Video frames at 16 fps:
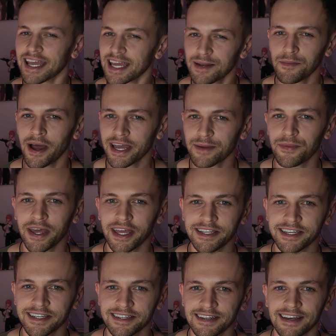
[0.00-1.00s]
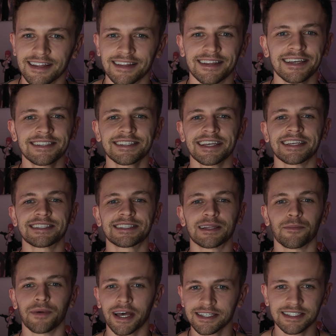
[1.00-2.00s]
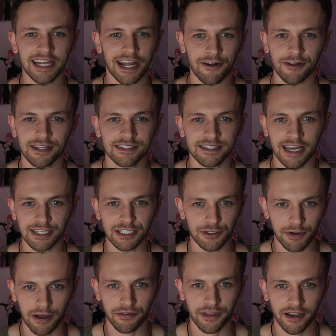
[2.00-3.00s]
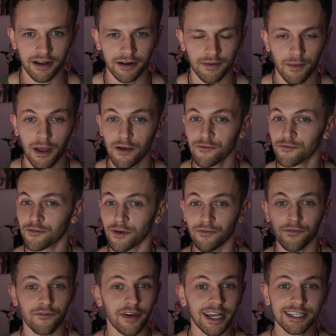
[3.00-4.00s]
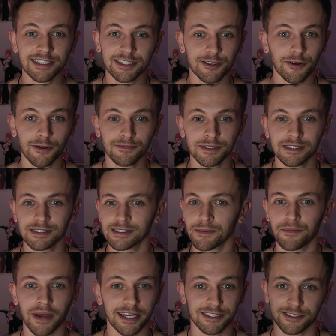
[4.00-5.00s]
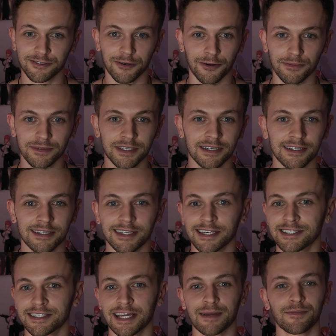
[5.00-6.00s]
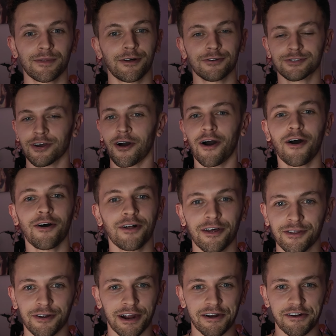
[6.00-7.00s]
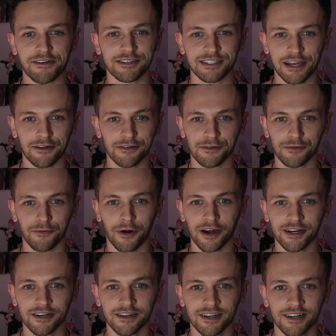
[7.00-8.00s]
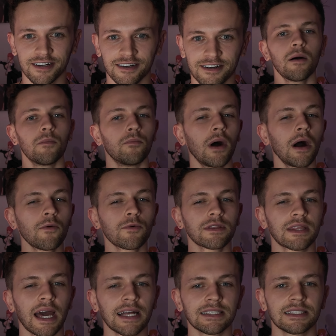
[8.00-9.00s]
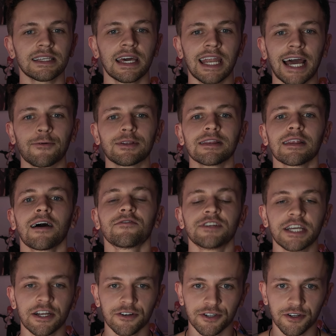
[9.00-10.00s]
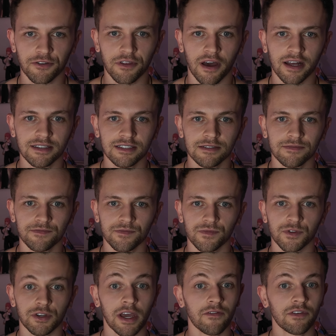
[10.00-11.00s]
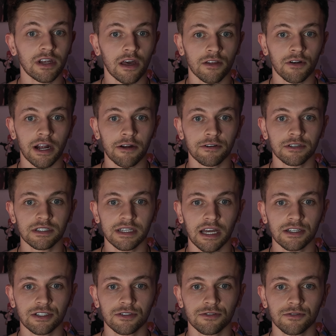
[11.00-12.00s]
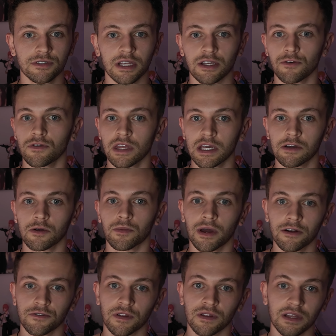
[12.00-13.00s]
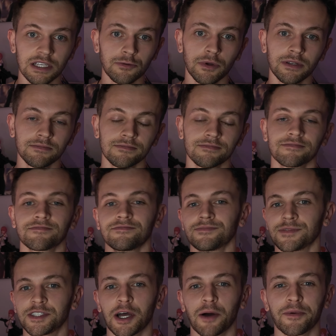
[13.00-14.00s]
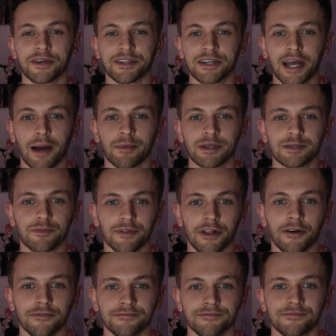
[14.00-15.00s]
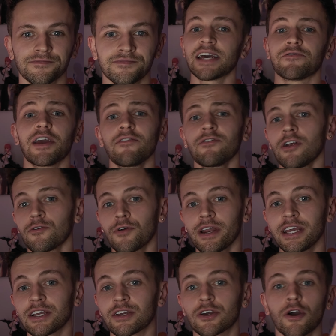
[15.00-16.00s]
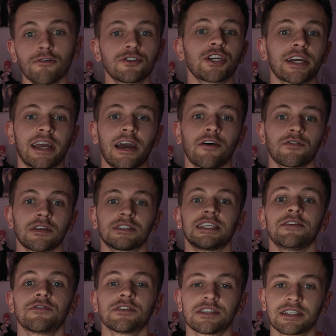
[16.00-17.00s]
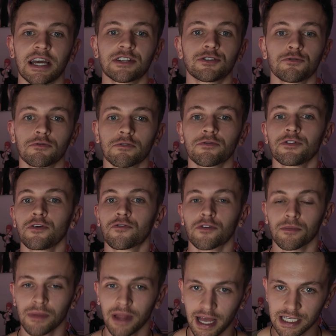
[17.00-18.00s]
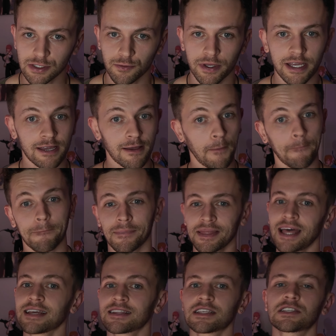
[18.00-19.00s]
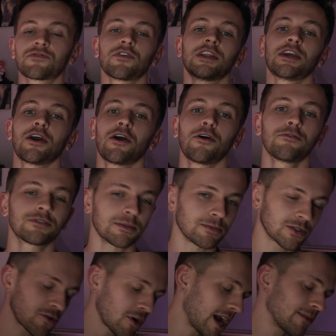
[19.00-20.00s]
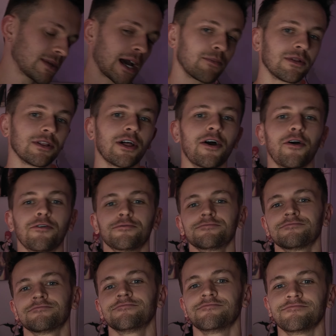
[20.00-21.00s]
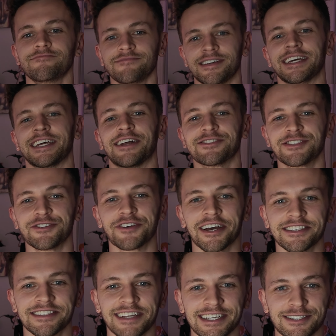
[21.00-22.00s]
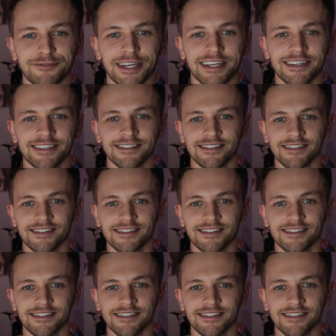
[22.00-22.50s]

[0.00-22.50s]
In my opinion, this is the best Aerith statue out there. From face sculpt to base sculpt, this thing blows all other Aeriths out of the water. But with that said, I would love to hear your thoughts. Do you have any other Aerith statues that you think are better than this one? Tell me in the comments below. If you haven't already, go check out the Tifa statue review from last week, like this video, subscribe down below, and I'll see you guys next week.